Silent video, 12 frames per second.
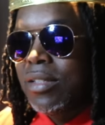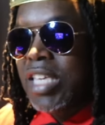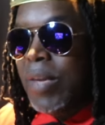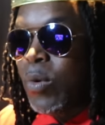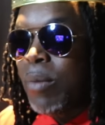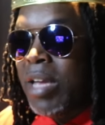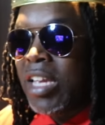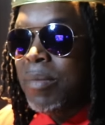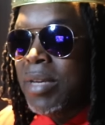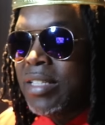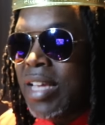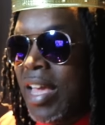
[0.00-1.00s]
Keep on
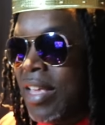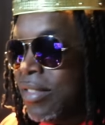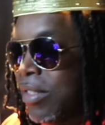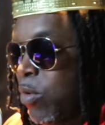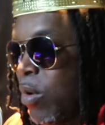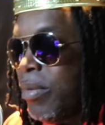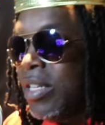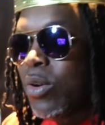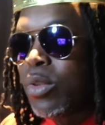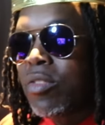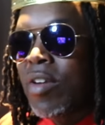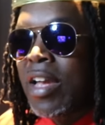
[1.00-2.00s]
making me dance and won't be
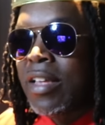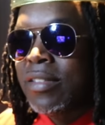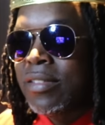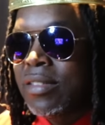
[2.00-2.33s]
no threat.